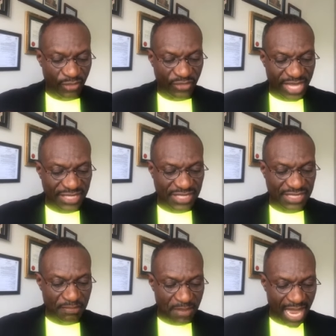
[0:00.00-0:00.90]

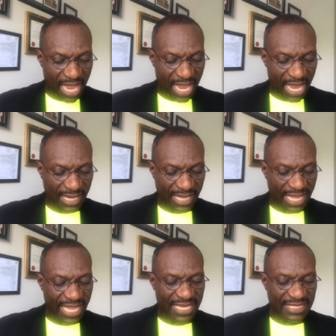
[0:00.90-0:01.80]
this man
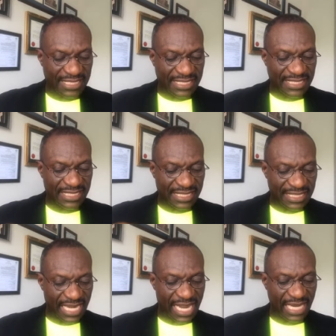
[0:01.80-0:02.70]
is
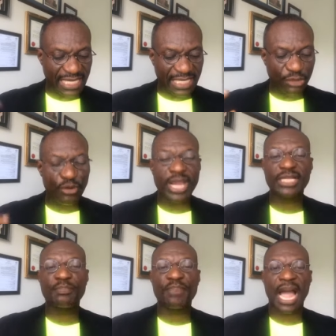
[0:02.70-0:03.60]
the
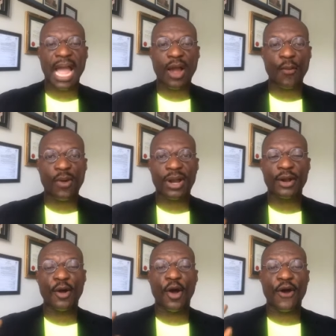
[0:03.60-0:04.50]
great
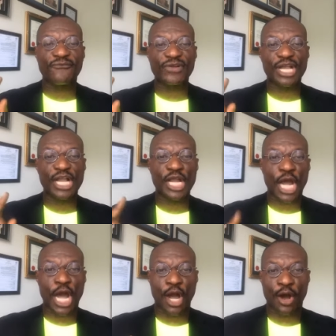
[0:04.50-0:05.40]
power of
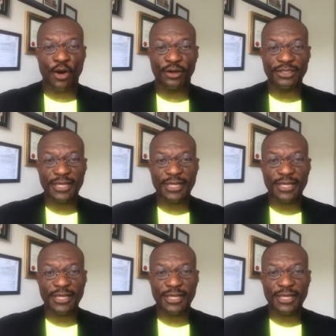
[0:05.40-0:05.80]
God.